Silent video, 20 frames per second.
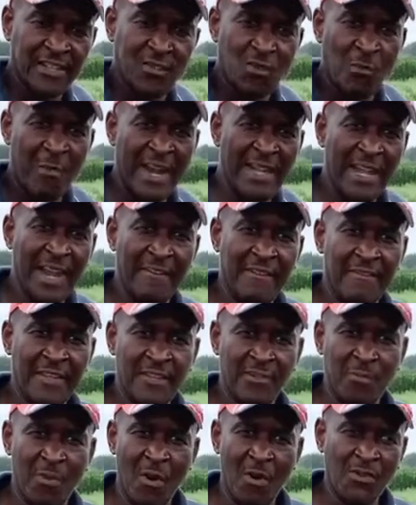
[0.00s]
you might have the
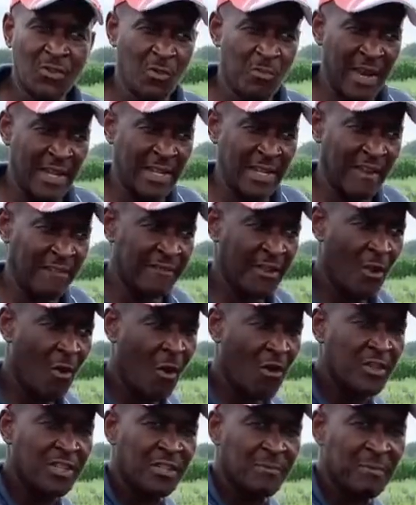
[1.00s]
spores, you might have the
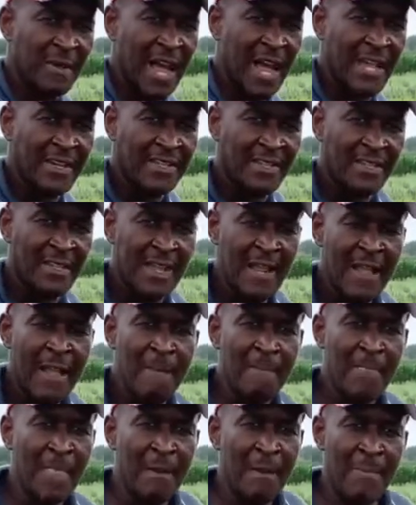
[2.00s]
host plant,
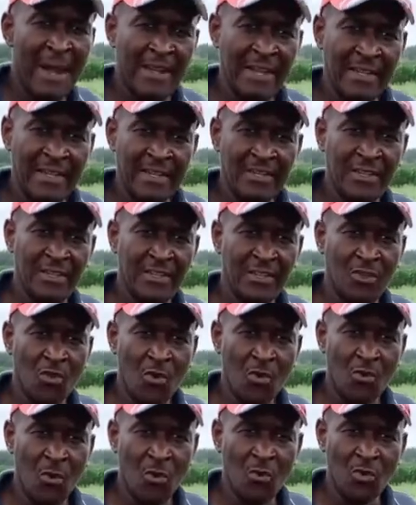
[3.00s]
but the disease is
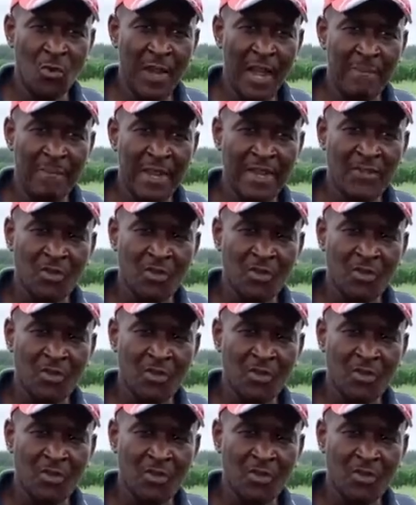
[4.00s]
not going to happen.